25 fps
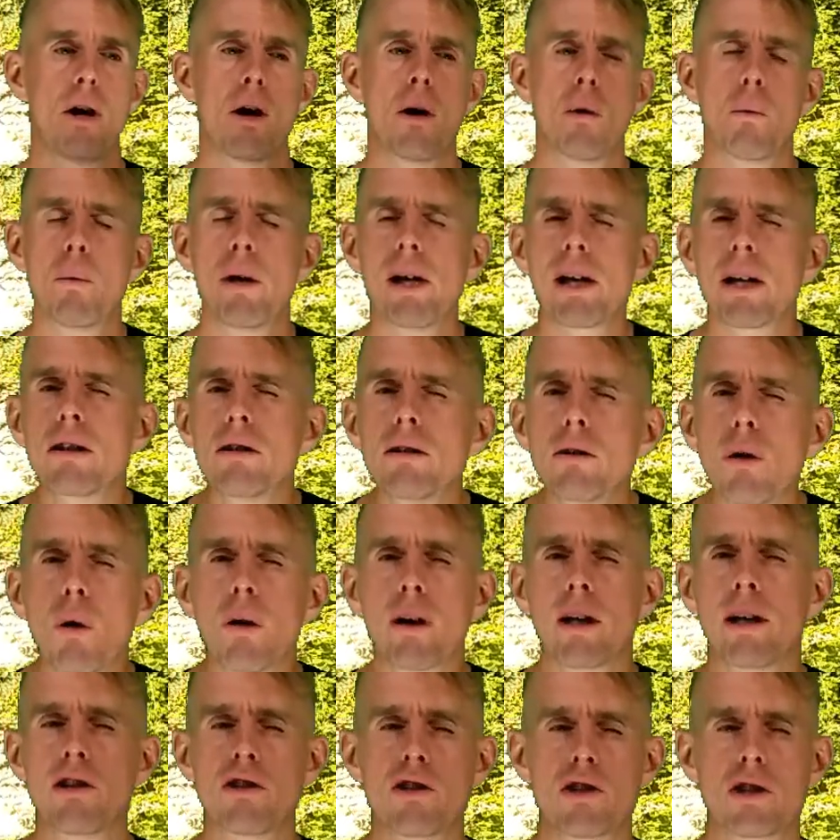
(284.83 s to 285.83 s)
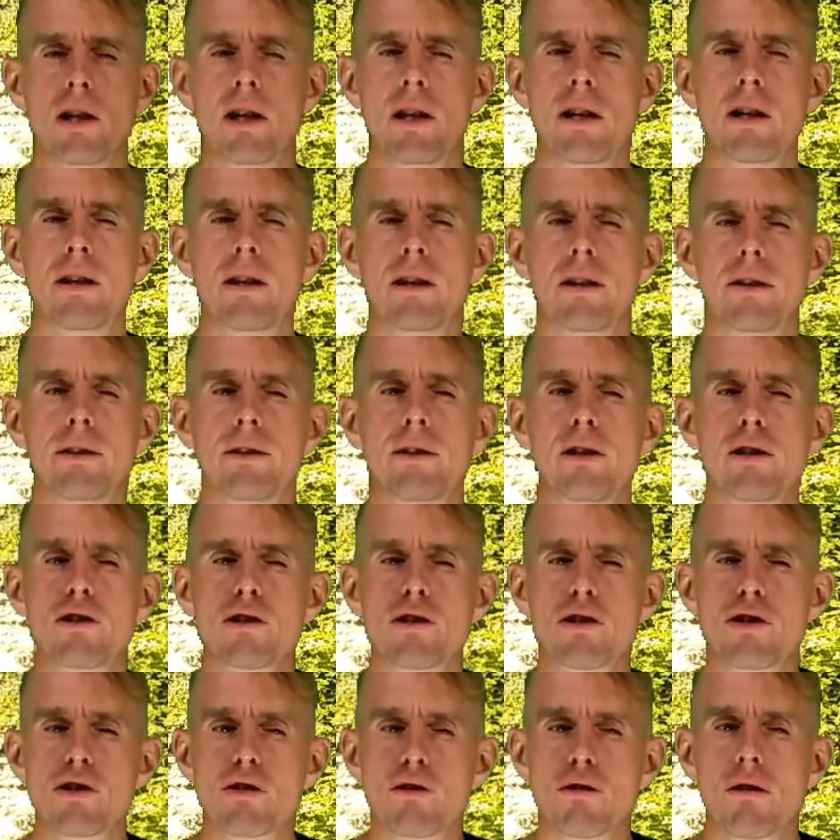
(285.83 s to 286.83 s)
We acknowledge that
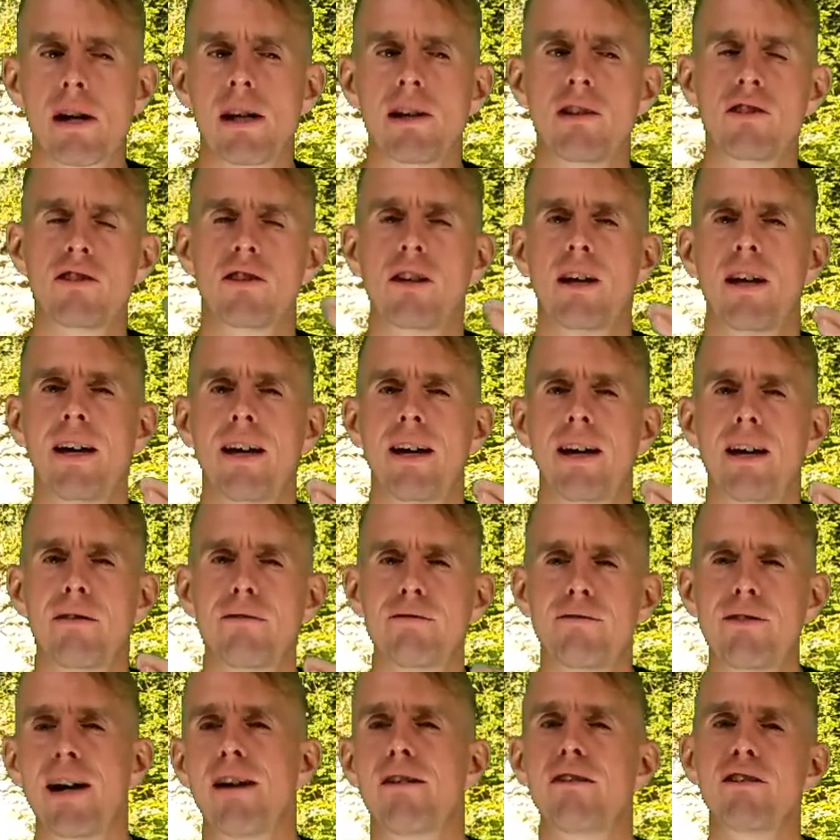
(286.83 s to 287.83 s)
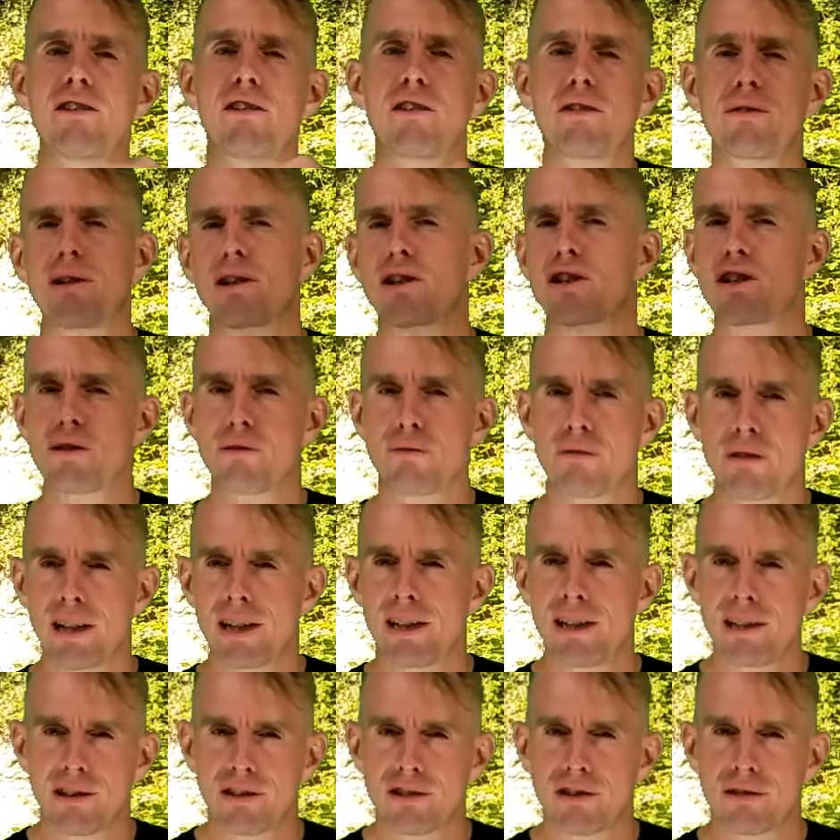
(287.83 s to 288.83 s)
stress varies as a function of
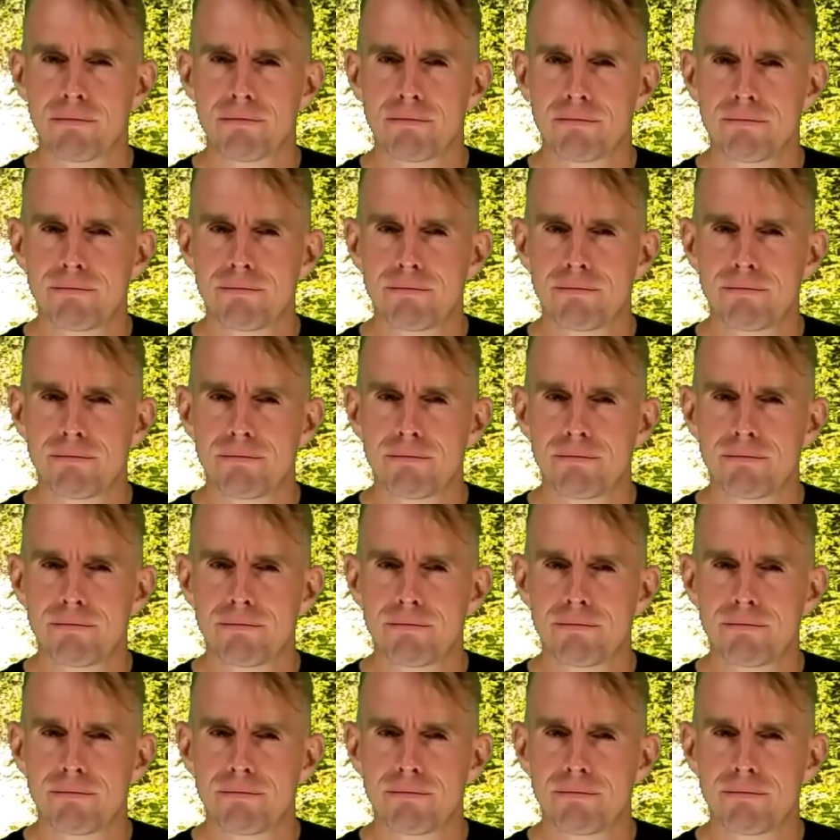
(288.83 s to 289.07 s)
radius.